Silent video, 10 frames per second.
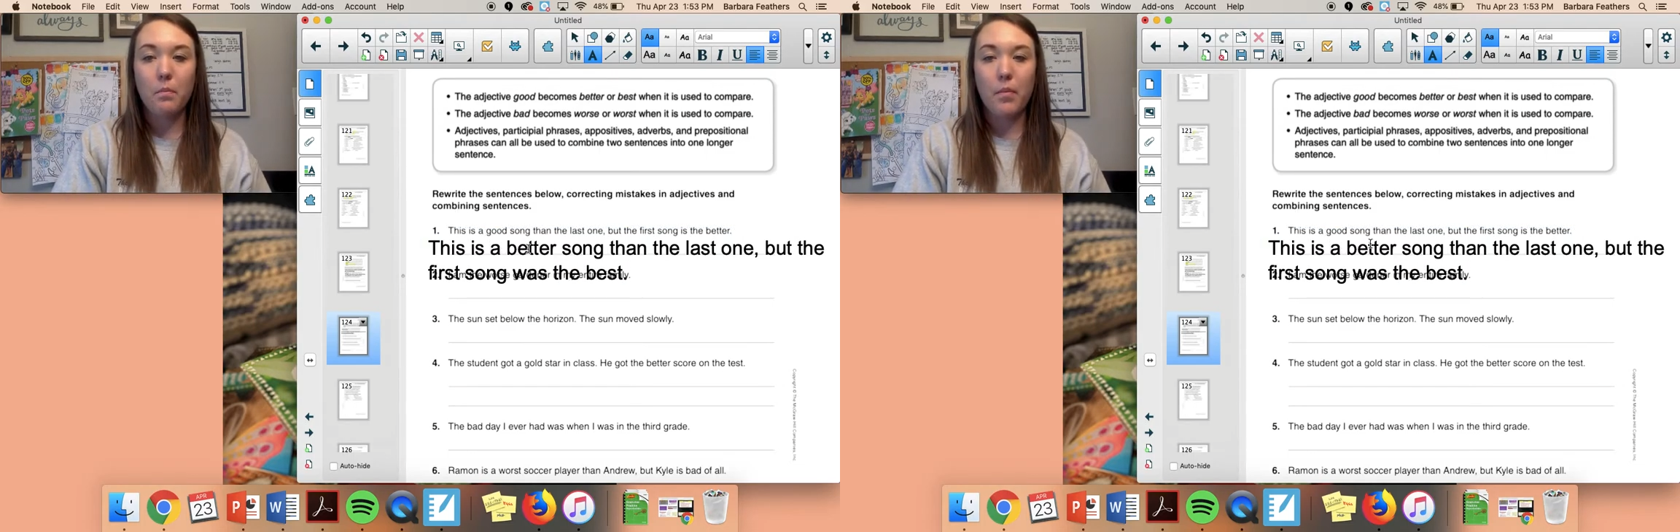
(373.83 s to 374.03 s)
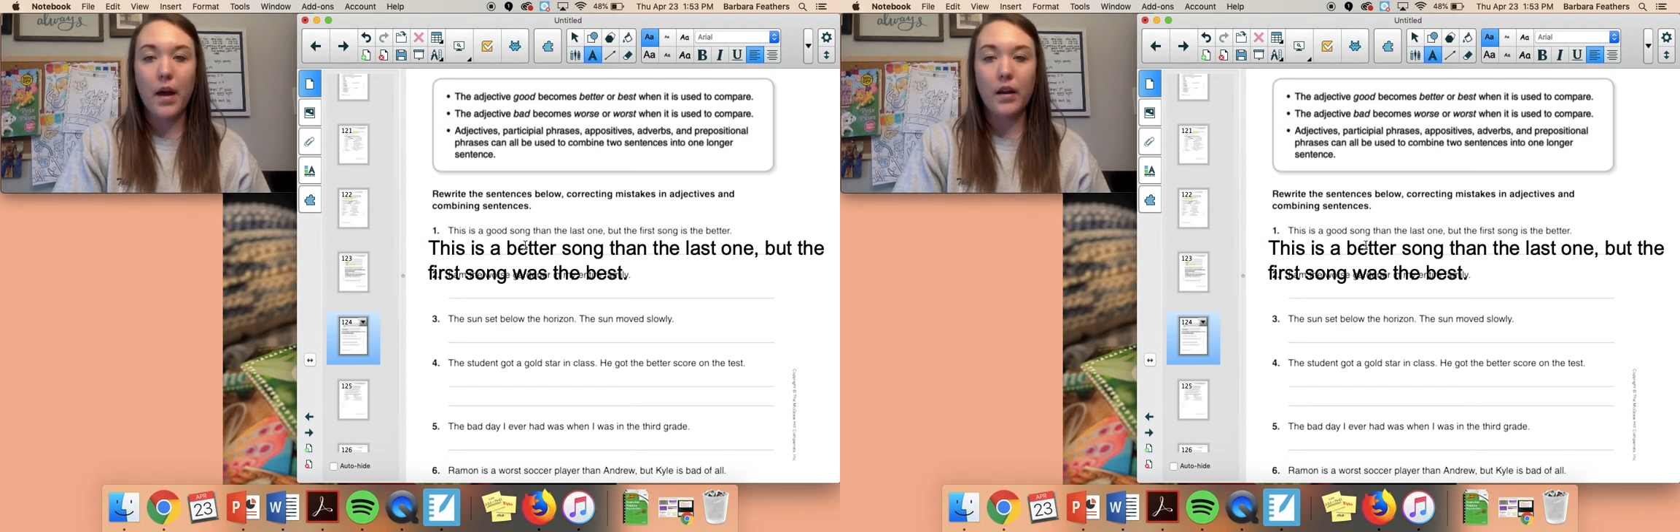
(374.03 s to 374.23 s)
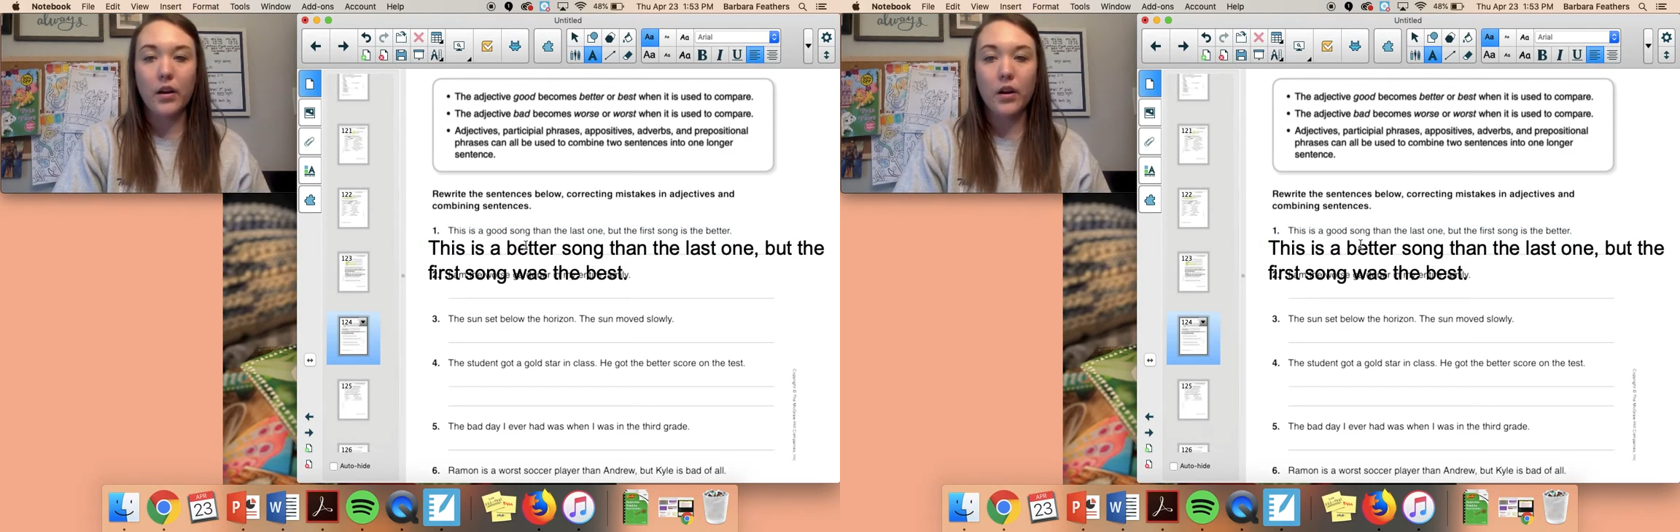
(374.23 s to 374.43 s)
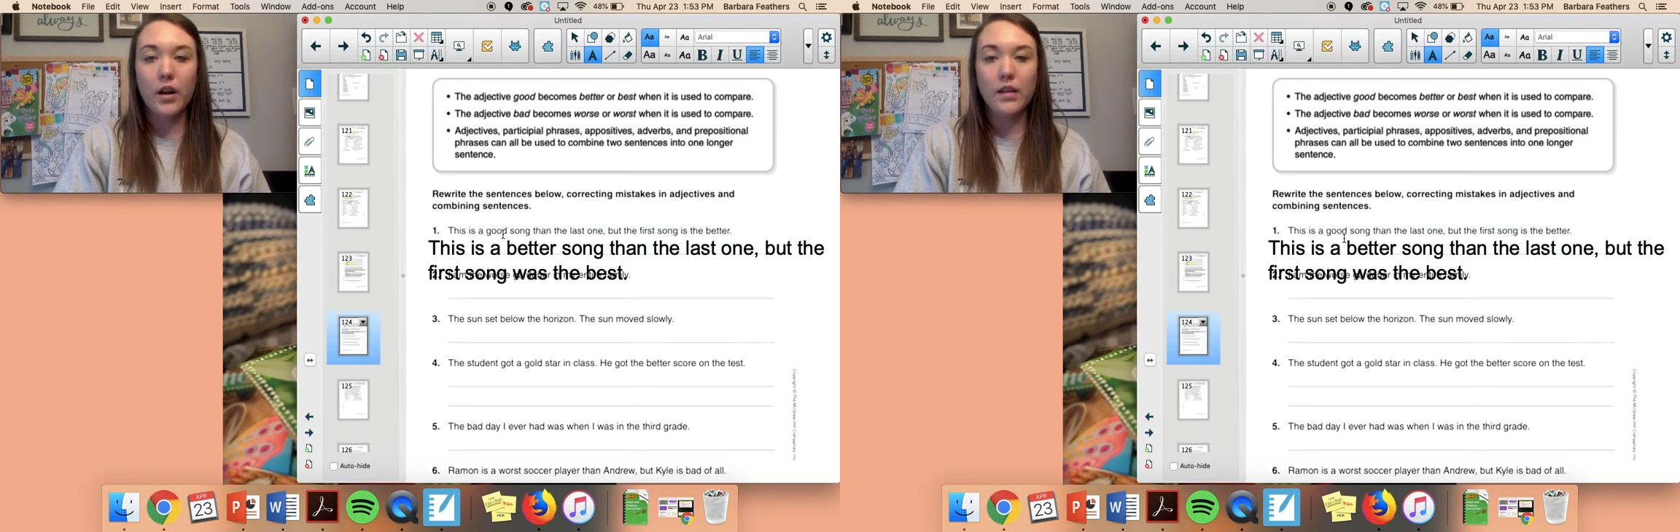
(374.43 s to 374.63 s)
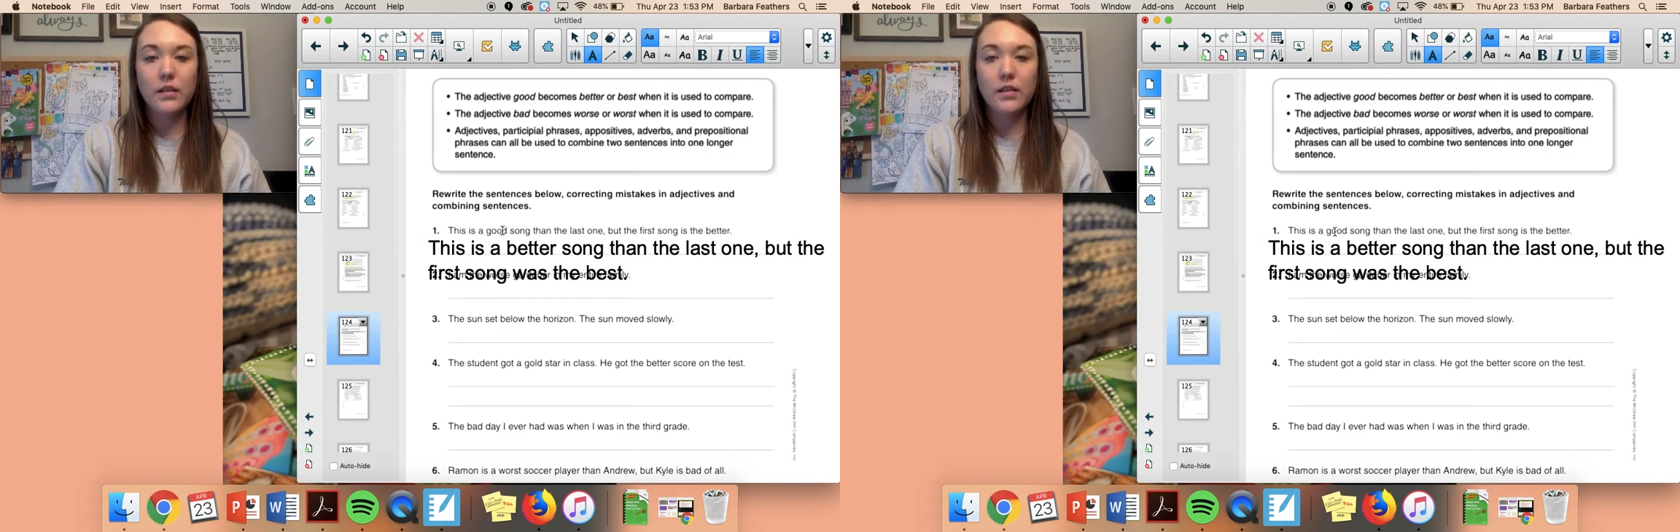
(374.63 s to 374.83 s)
better
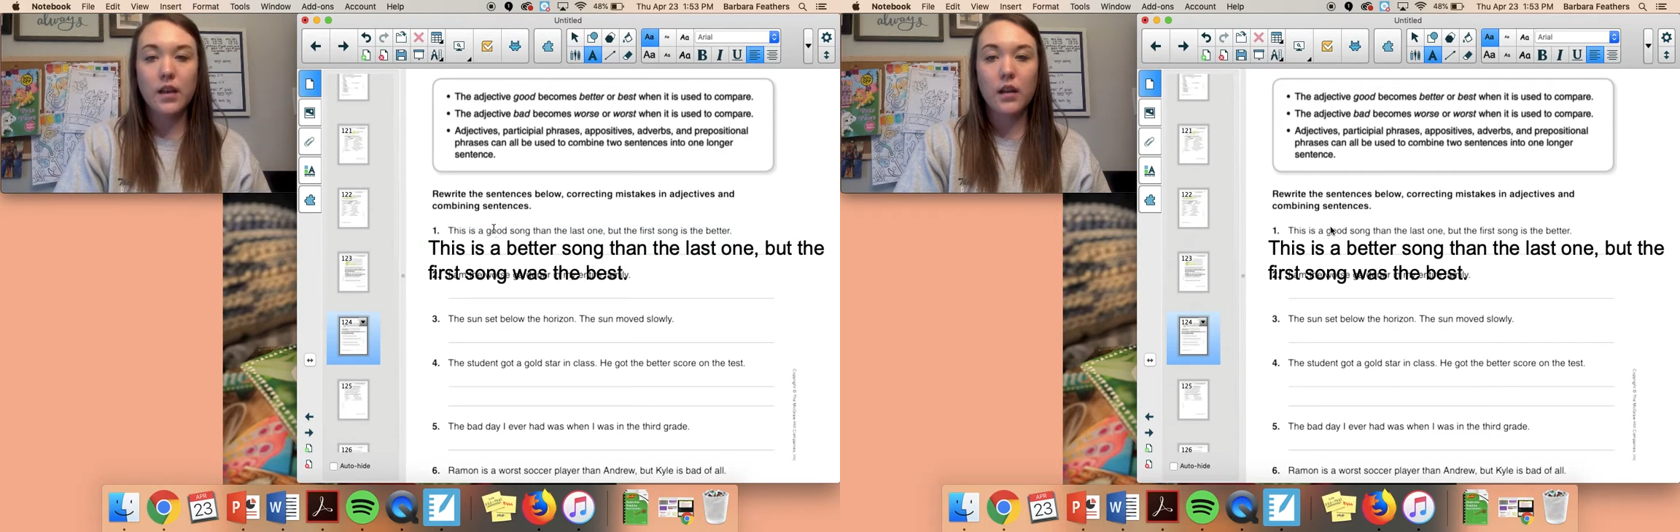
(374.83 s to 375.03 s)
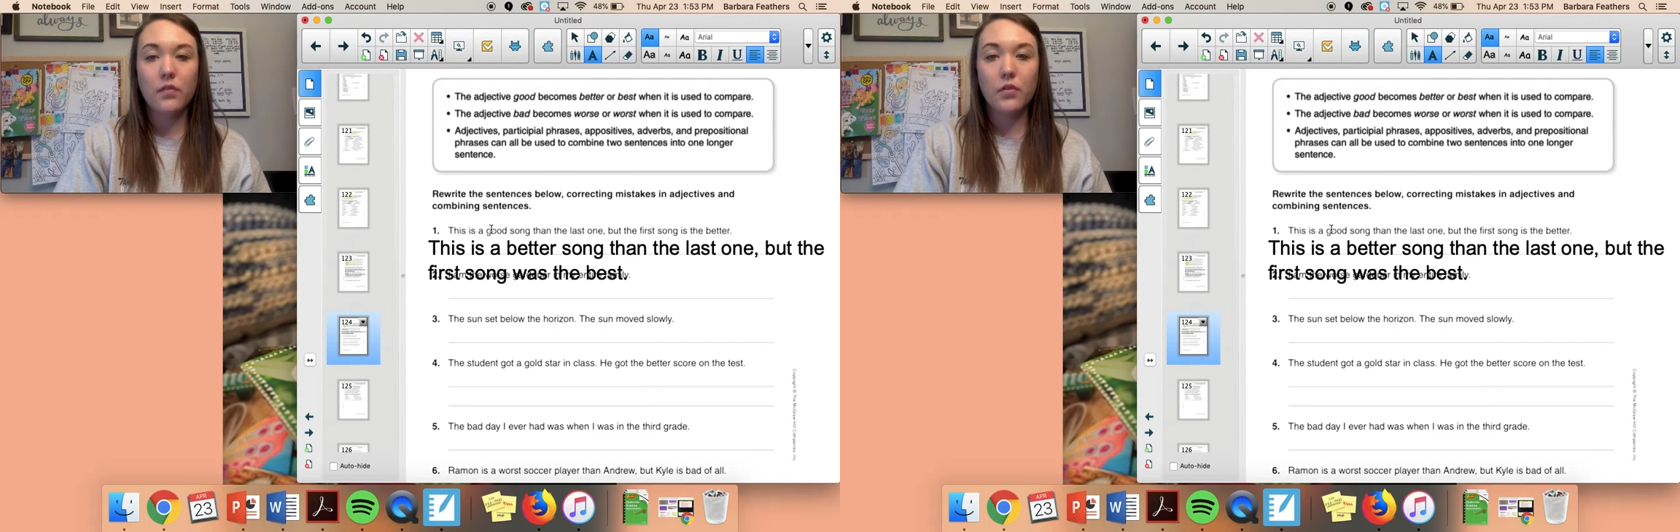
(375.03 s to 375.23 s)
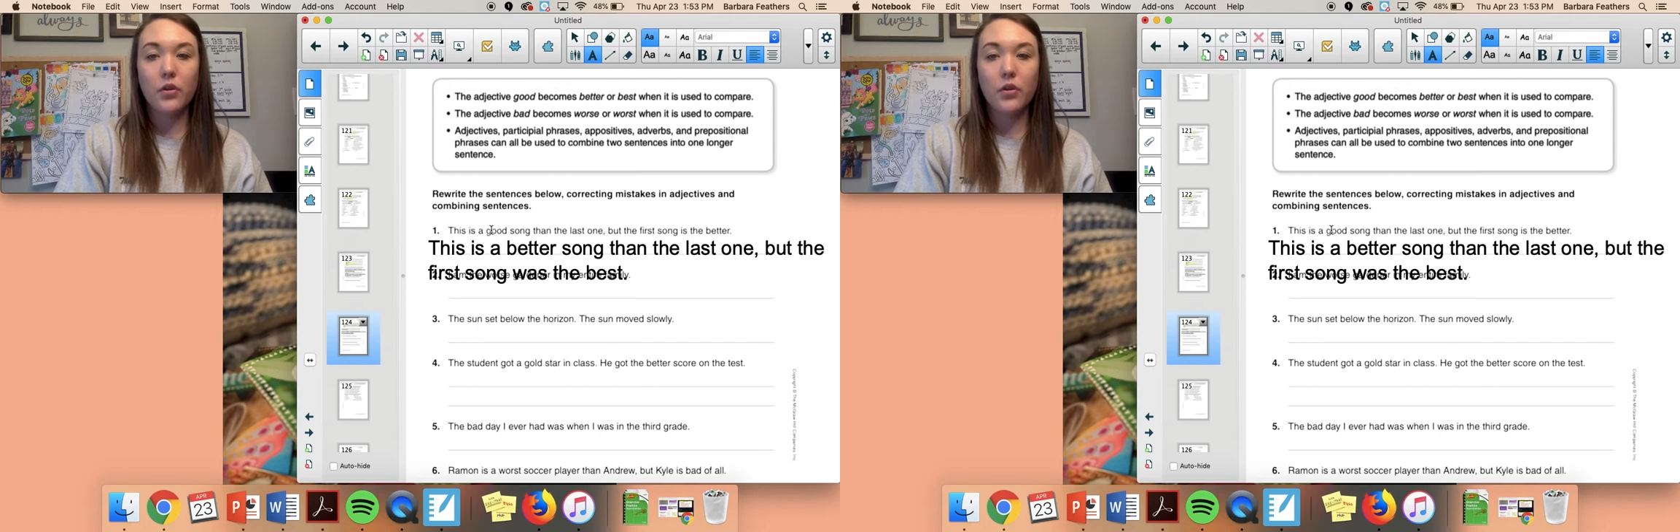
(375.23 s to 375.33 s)
instead of